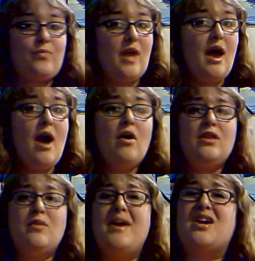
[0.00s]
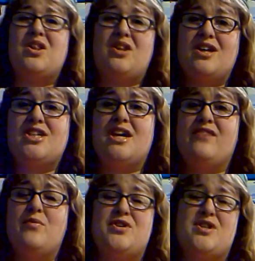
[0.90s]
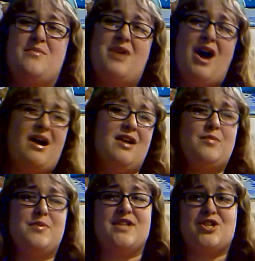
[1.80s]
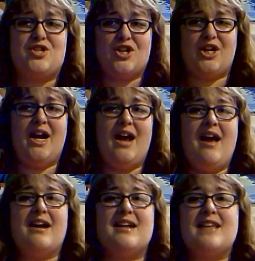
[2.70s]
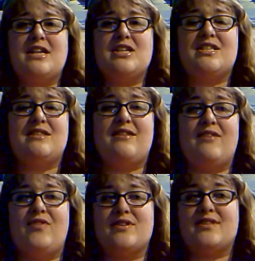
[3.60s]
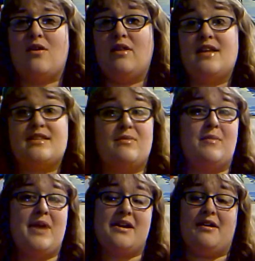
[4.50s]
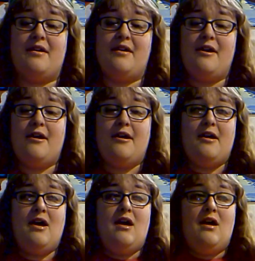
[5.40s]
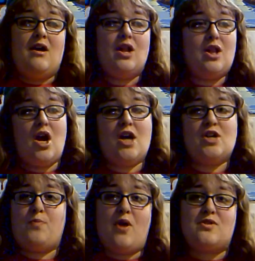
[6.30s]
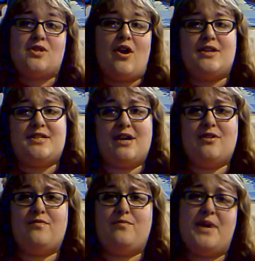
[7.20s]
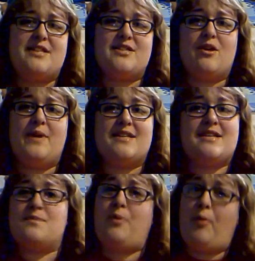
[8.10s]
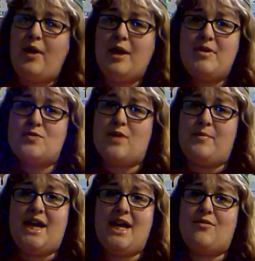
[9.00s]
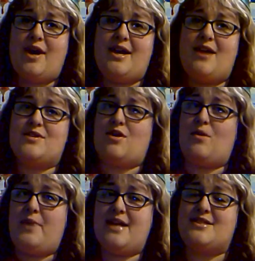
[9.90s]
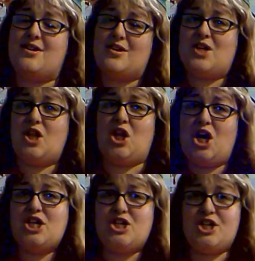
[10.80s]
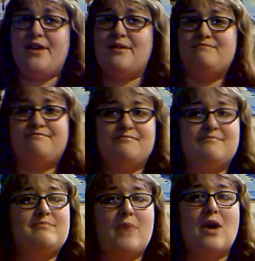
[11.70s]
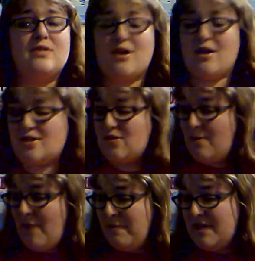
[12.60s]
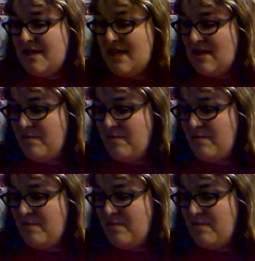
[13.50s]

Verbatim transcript: I'll either make a collage out of them, which I'm not 100% sure, because I just, it feels, unless I'm going to make a collage postcards out of Pixar, because that's pretty much what I'm getting right now is all Pixar collage postcards. So it might be end up